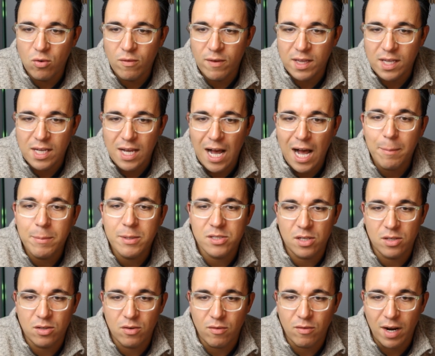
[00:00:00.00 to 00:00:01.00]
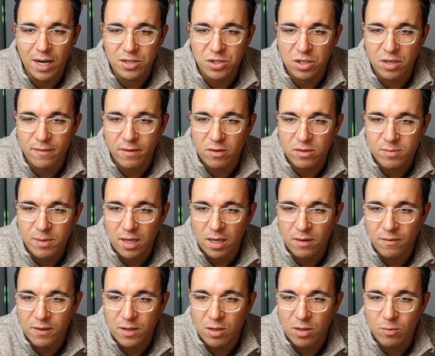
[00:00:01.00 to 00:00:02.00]
in the opposite direction of Earth's
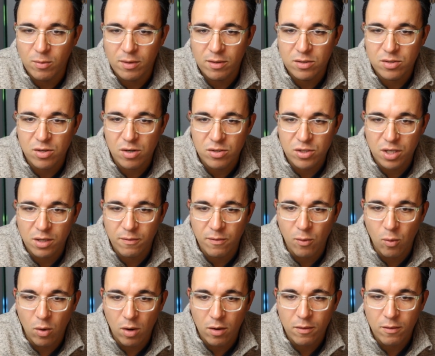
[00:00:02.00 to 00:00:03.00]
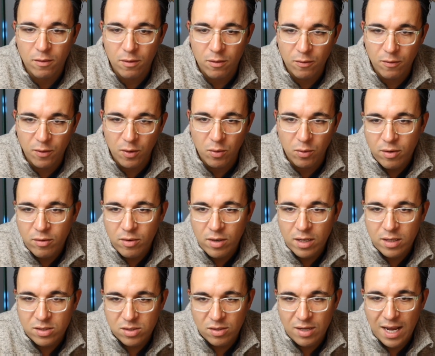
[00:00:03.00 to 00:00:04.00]
magnetic field when searching for food.
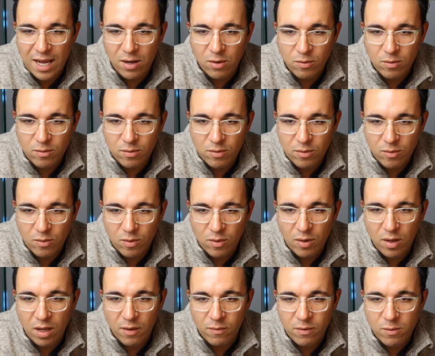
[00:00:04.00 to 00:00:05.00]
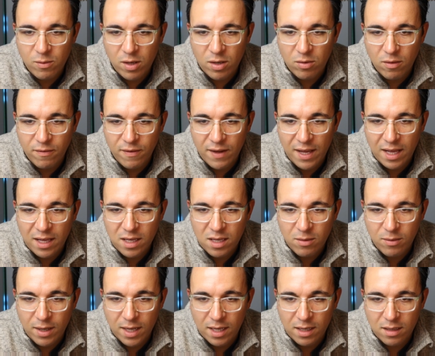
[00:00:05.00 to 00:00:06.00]
So now, if we want to
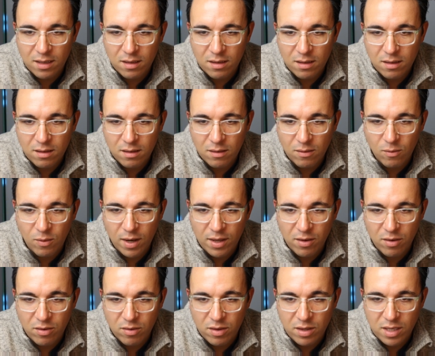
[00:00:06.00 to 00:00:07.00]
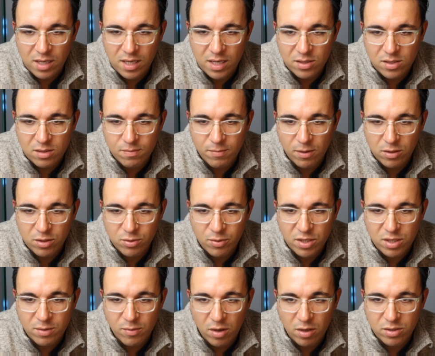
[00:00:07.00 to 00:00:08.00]
evaluate whether these
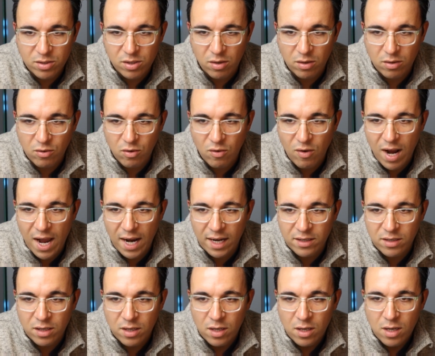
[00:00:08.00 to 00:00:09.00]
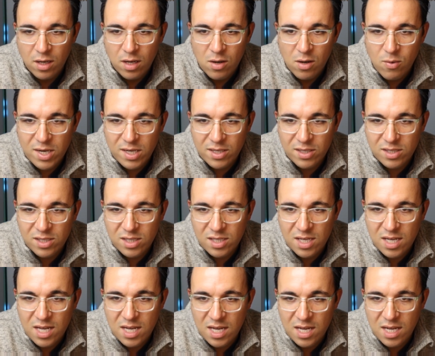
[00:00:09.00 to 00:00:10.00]
punctuation marks are correct, we need to
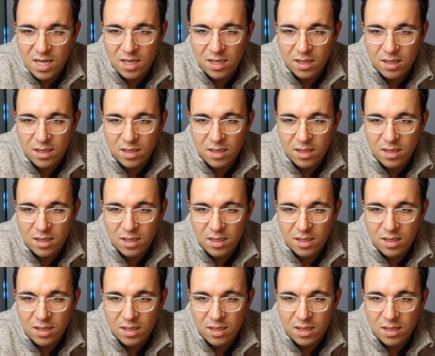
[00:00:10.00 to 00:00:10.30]
see